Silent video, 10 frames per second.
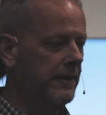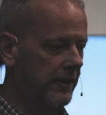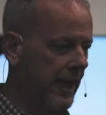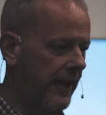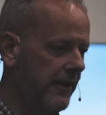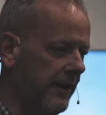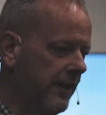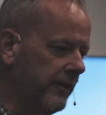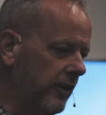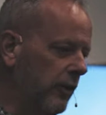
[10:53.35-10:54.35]
Okay,
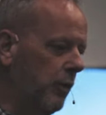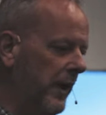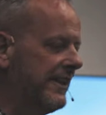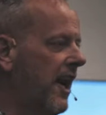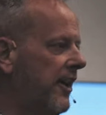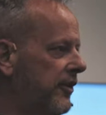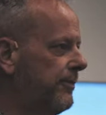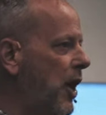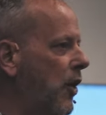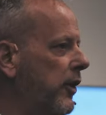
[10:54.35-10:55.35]
so when God
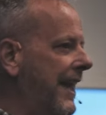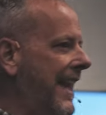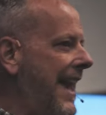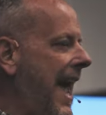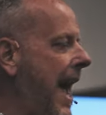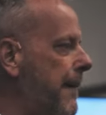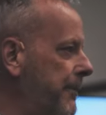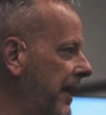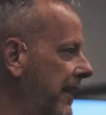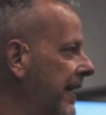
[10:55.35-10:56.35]
spoke, it
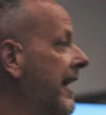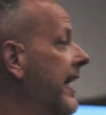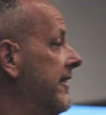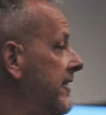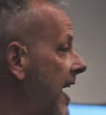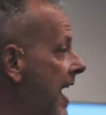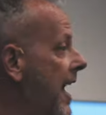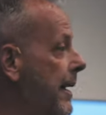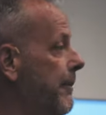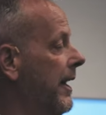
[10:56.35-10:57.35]
happened.
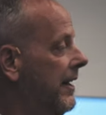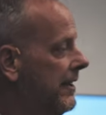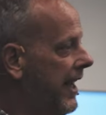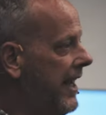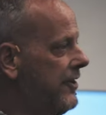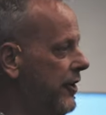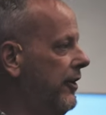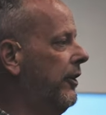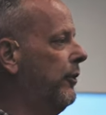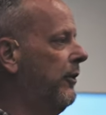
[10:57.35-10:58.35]
Time
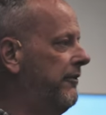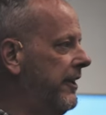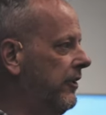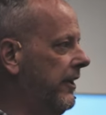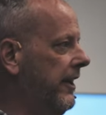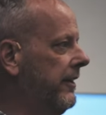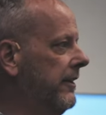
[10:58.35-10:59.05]
later revealed it.